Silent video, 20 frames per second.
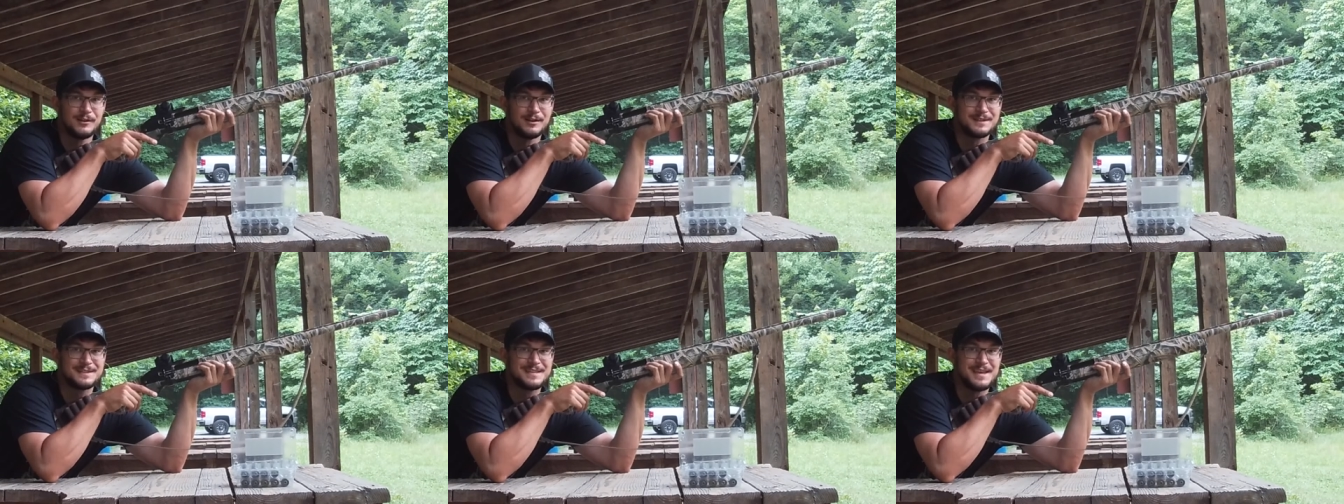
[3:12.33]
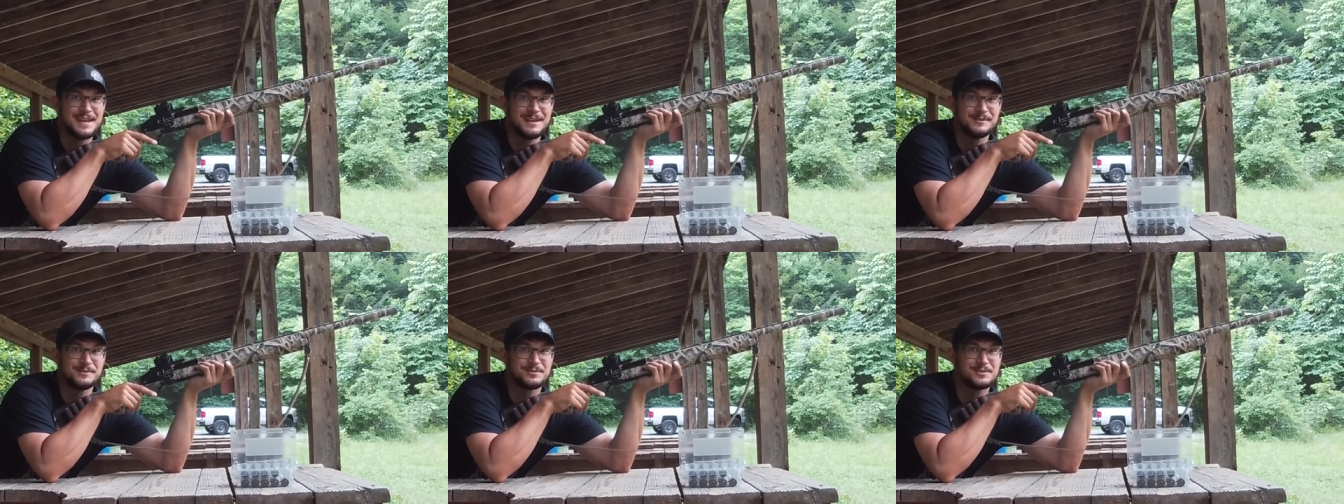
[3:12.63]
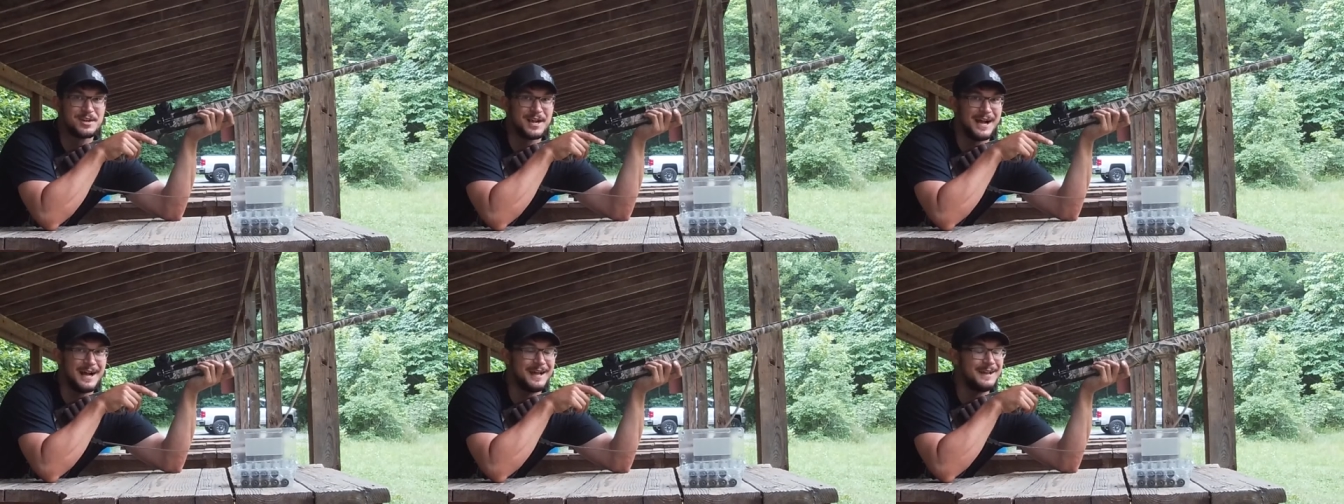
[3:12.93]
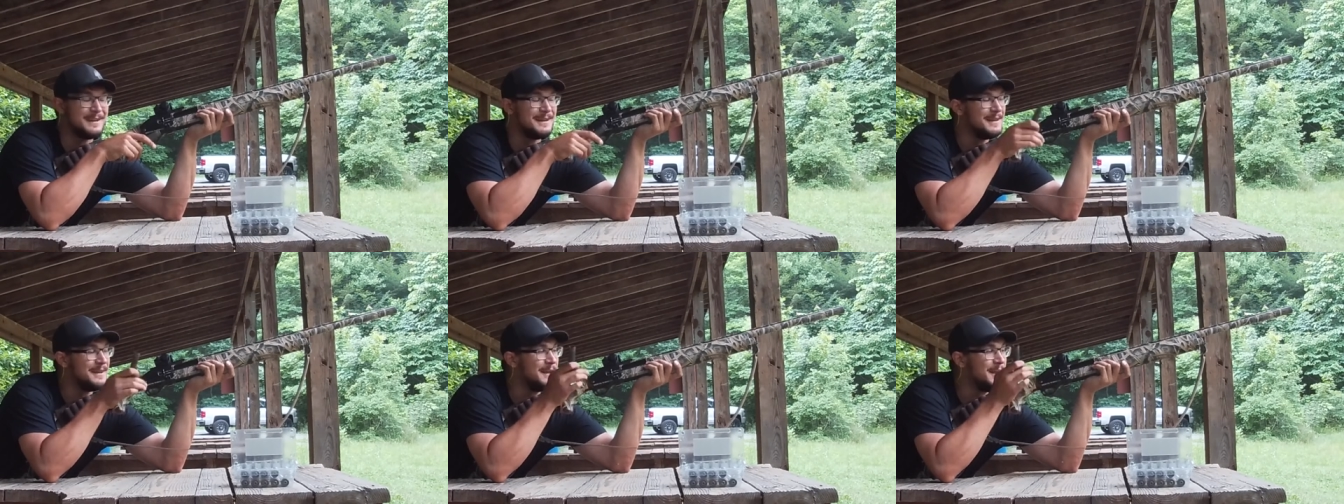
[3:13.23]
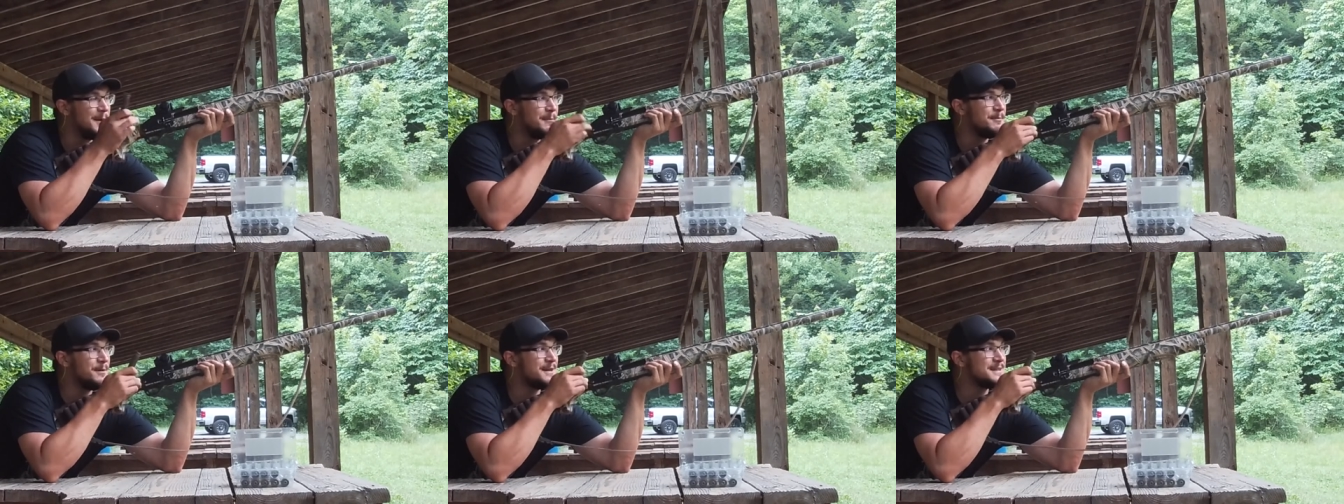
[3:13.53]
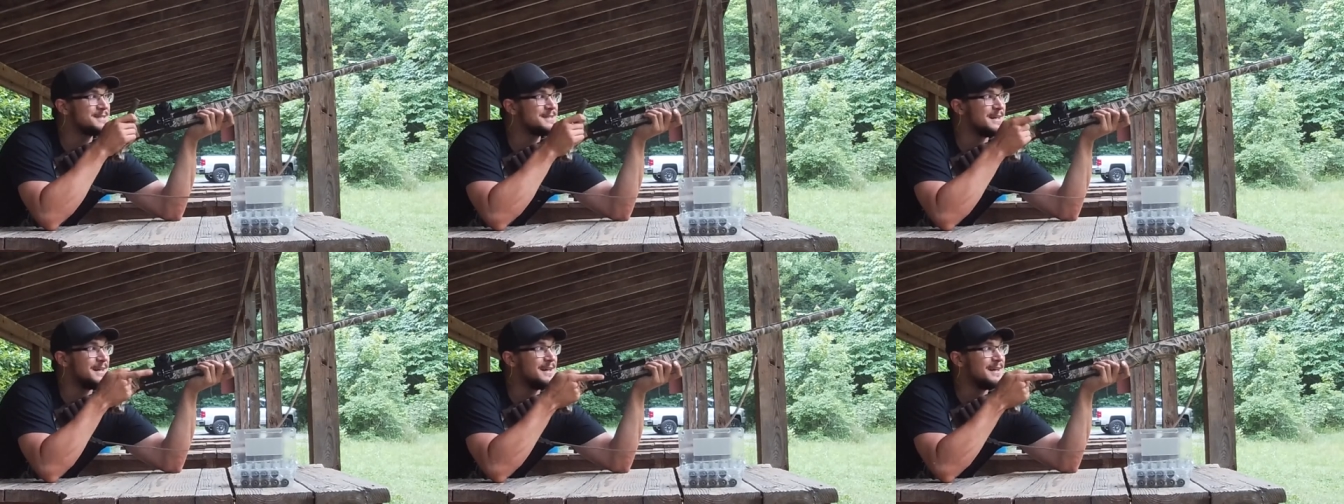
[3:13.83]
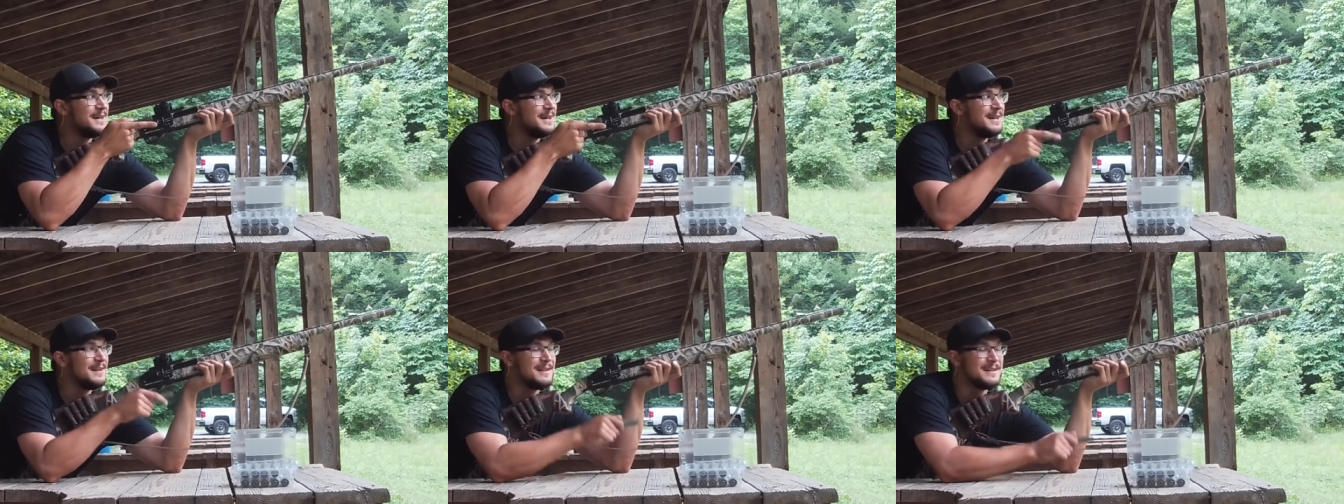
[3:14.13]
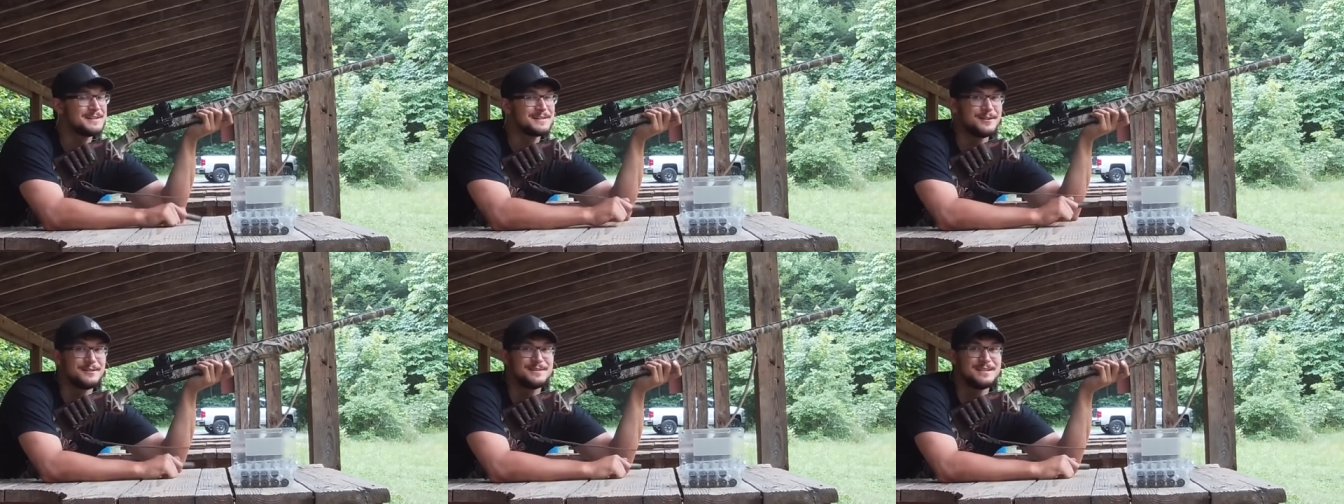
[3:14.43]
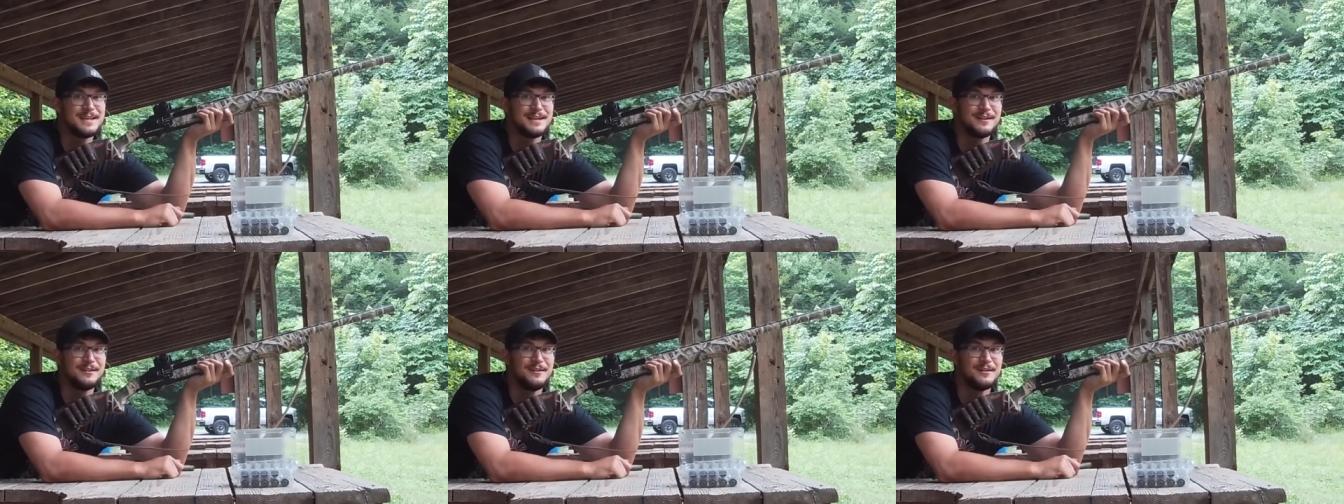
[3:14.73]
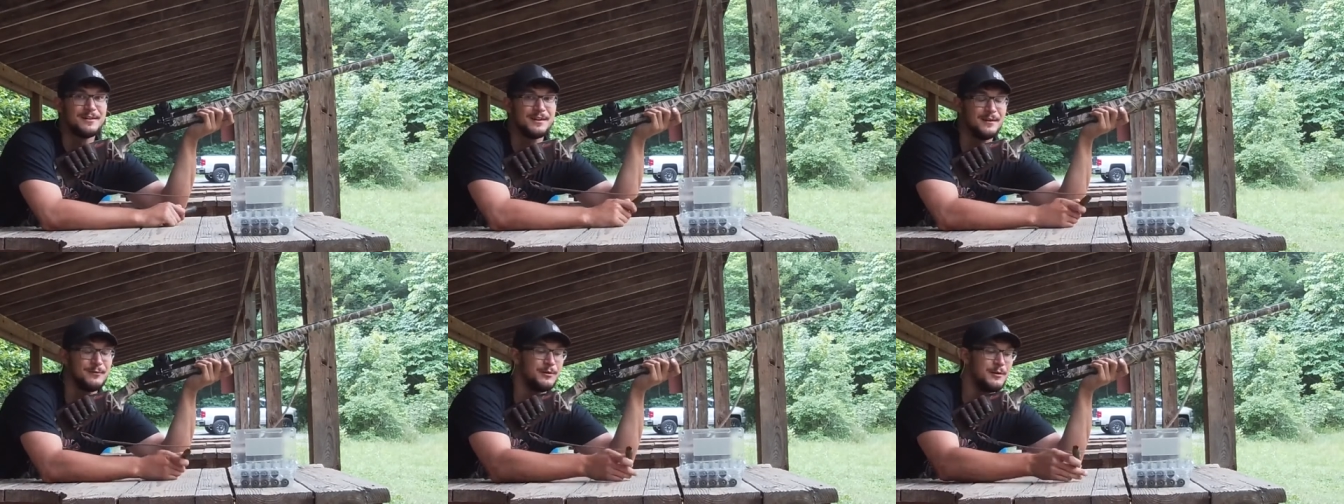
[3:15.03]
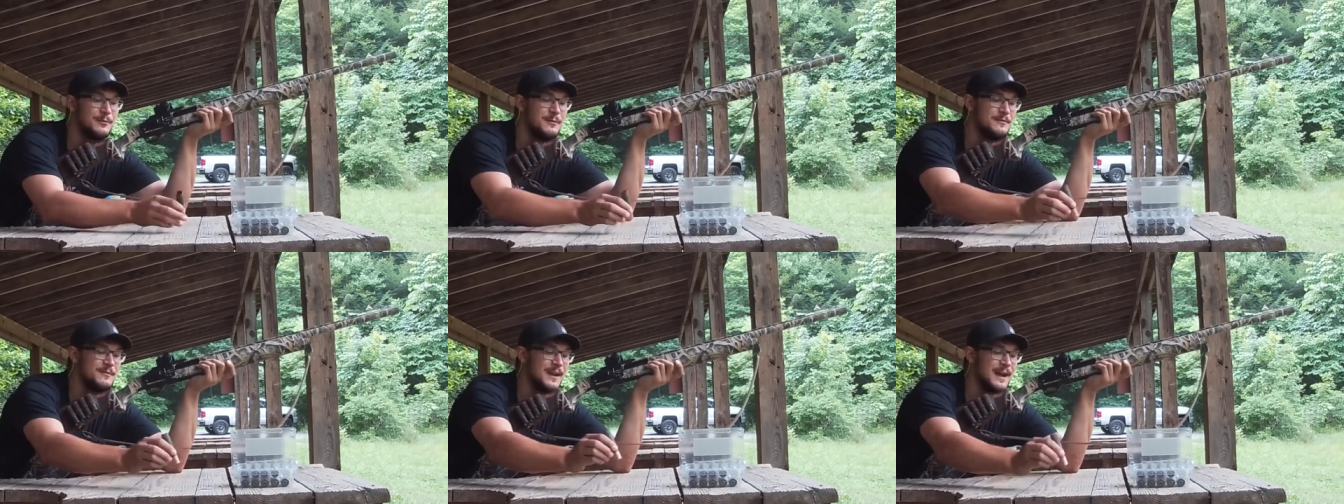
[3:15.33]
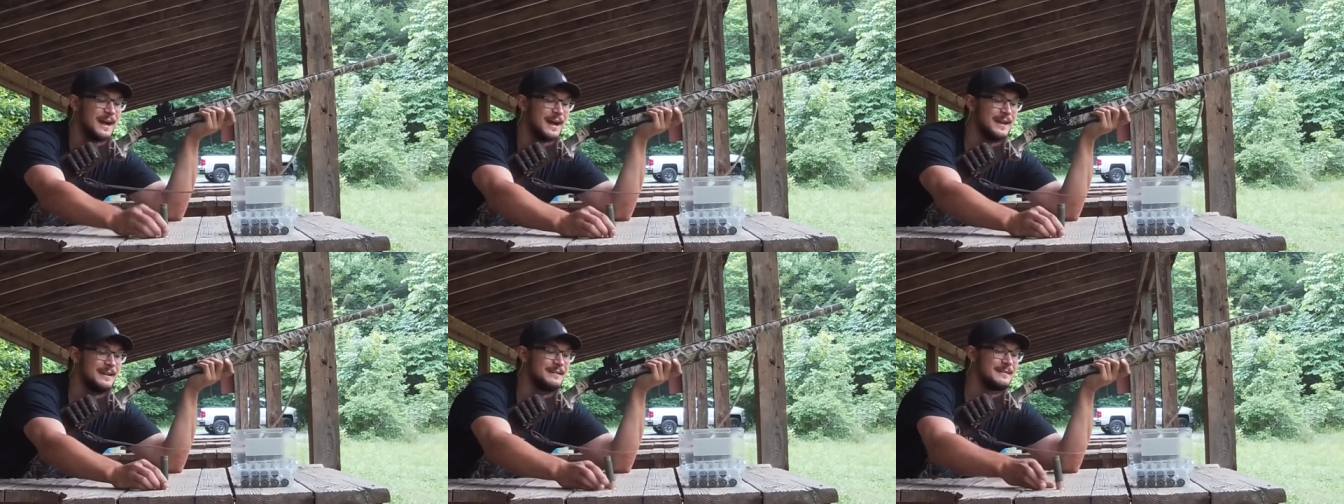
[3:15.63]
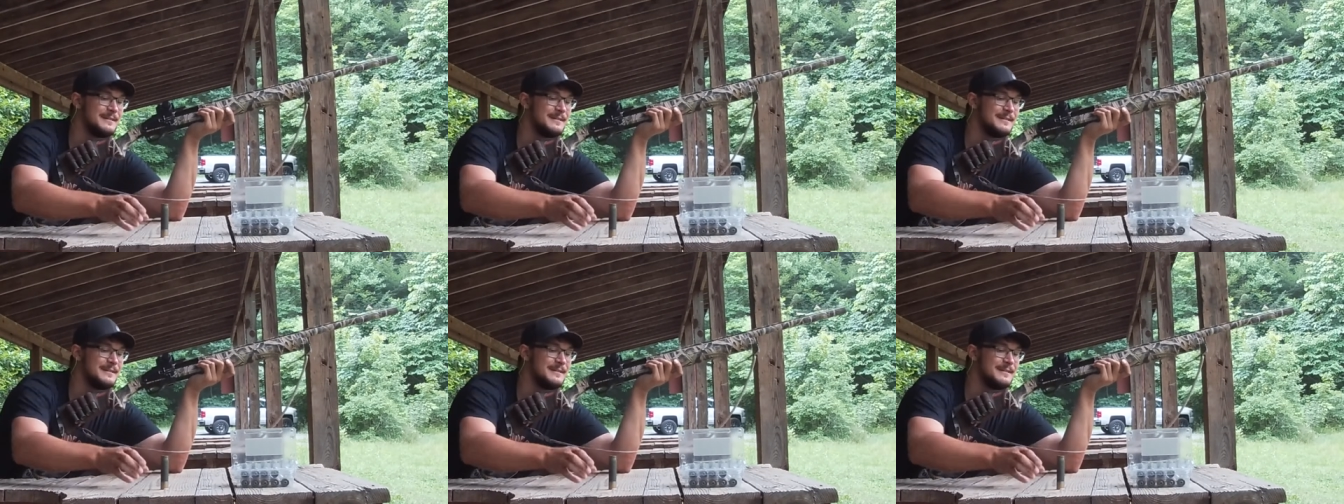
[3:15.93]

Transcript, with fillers: or a single shot. But uh, let's go take a look at what we've got.